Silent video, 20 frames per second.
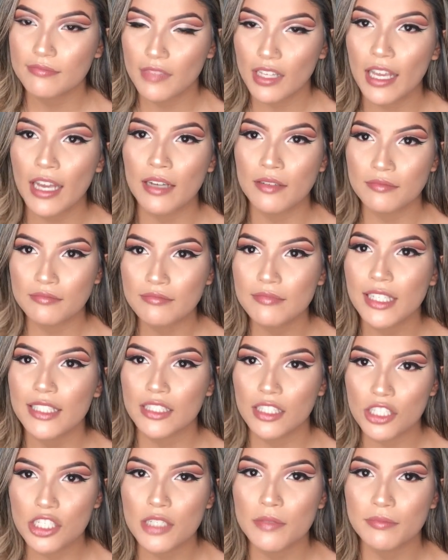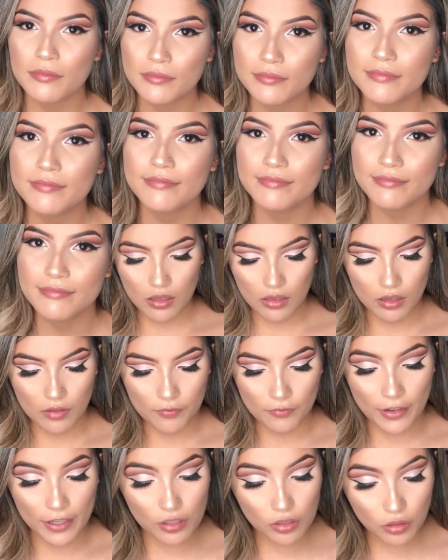Yeah, at the gym.
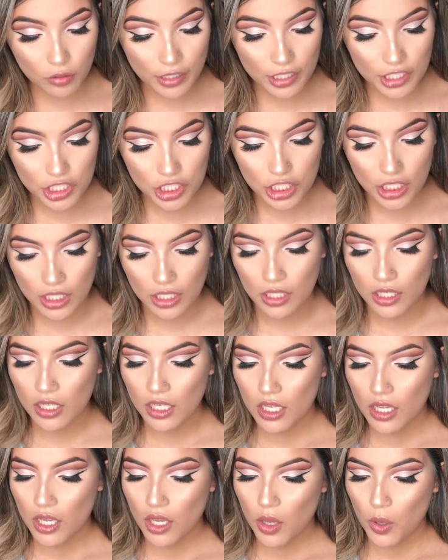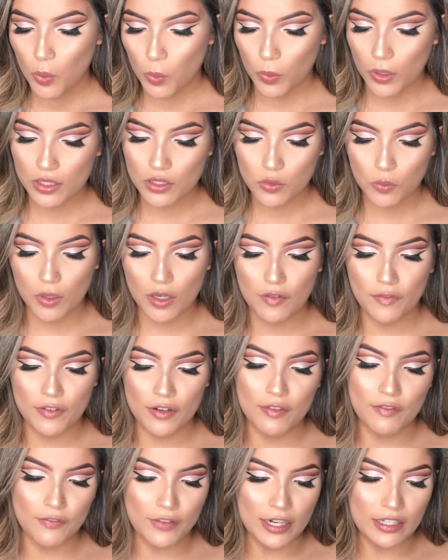Final question, what's one
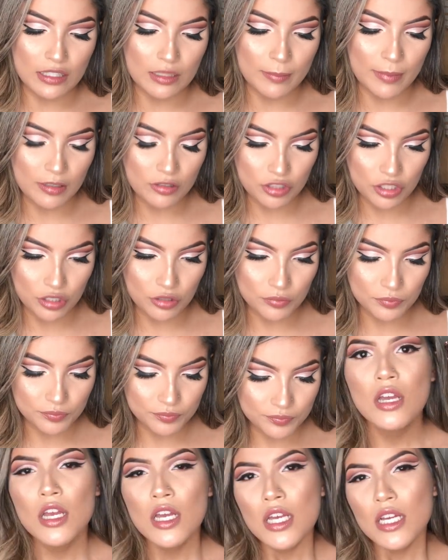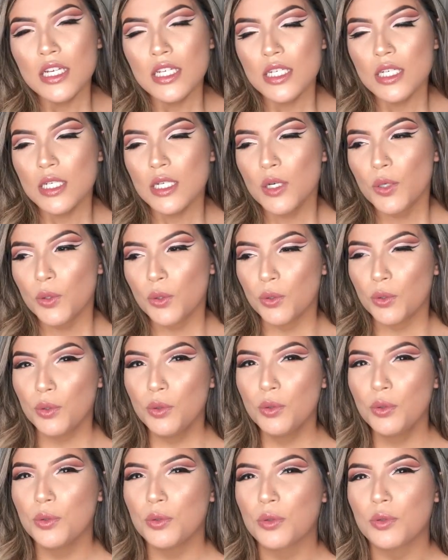fun fact about you?
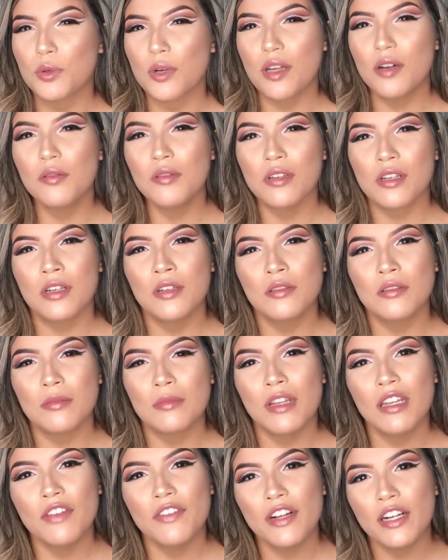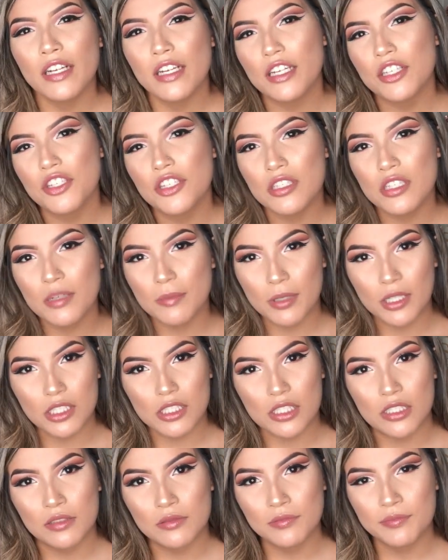Ooh, I don't know, I'm not a very interesting
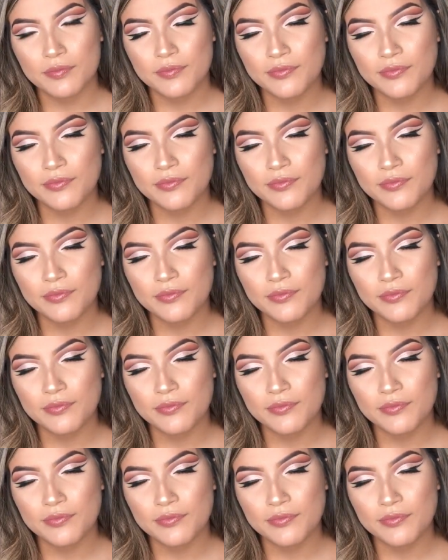person.